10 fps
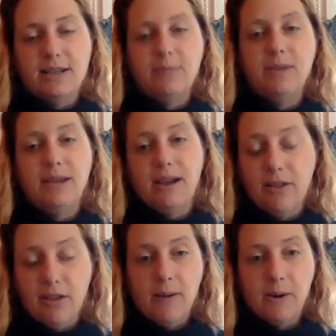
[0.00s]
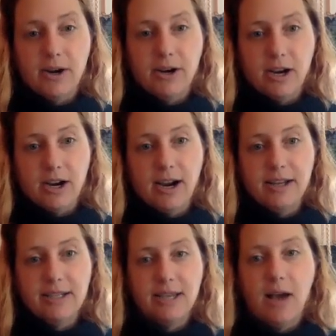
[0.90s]
to be a thought partner
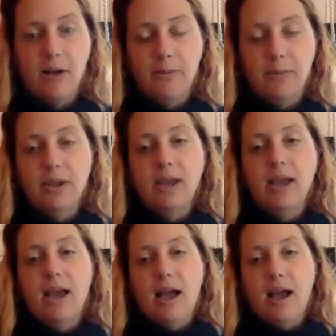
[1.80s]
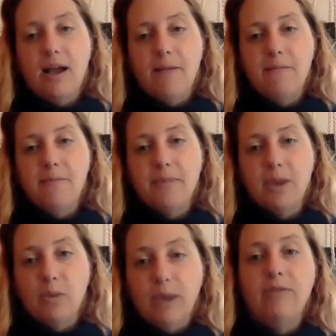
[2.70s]
and to help
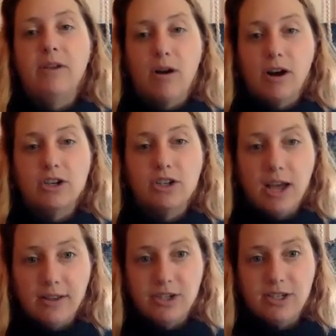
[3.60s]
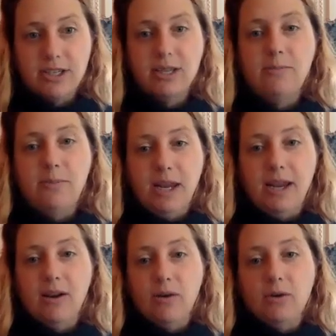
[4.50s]
when there are challenges, and
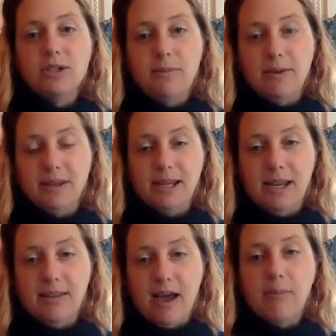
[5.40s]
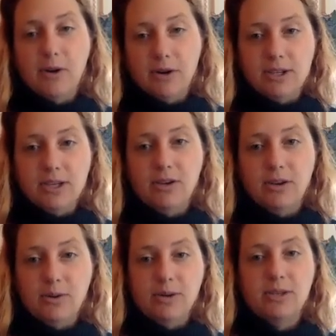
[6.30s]
being ultimately that person
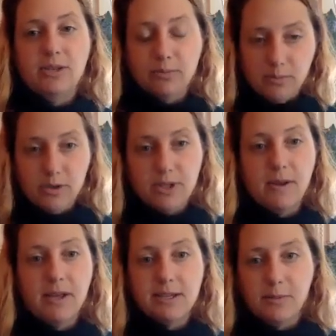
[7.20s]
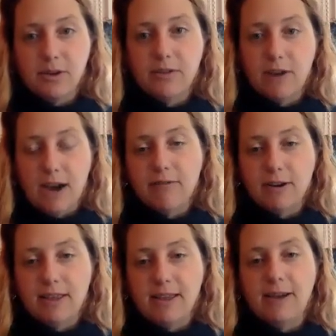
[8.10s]
who is responsible for
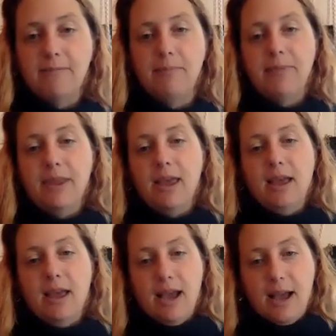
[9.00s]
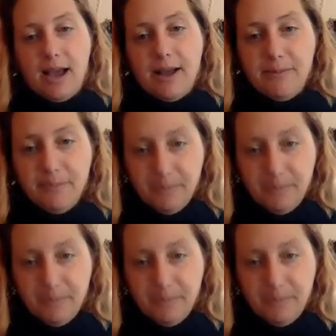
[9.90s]
everything. Uh,